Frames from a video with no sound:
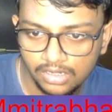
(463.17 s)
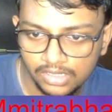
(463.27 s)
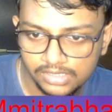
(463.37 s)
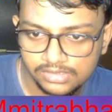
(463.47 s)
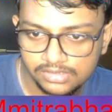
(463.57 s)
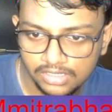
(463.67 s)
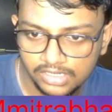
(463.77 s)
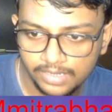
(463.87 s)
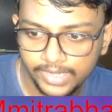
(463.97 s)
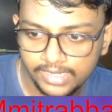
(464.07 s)
It's a
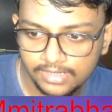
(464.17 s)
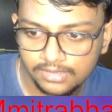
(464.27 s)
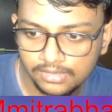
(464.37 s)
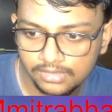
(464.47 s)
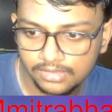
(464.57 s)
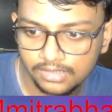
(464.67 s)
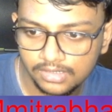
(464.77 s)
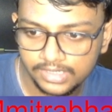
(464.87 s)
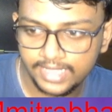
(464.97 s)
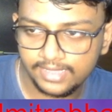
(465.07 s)
double attack,
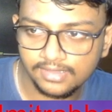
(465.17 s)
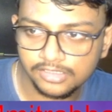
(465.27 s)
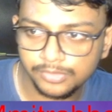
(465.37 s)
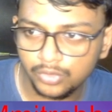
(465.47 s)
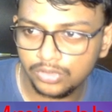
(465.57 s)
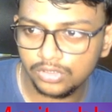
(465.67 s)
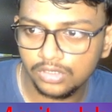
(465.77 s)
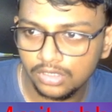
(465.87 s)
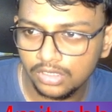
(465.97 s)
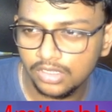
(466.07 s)
taking this rook,
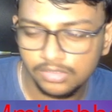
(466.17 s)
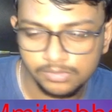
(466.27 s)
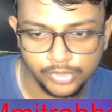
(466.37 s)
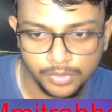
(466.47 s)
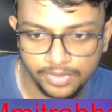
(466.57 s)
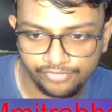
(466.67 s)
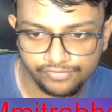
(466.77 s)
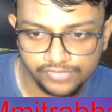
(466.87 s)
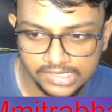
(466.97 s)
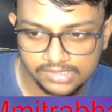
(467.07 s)
bishop
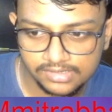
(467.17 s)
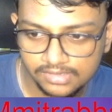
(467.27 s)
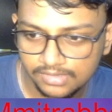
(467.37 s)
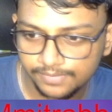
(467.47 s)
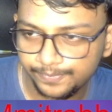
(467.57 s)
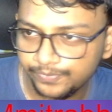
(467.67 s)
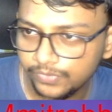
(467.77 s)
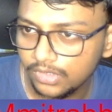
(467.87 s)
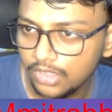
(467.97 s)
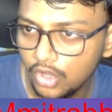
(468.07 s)
f6,
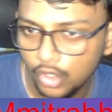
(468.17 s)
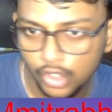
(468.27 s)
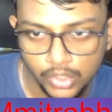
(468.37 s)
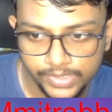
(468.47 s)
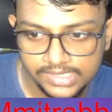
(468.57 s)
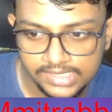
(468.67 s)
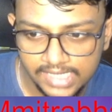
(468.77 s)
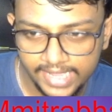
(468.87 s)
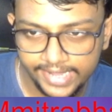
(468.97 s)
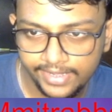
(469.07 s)
queen
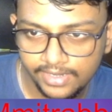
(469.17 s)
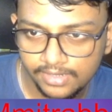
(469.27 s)
c8.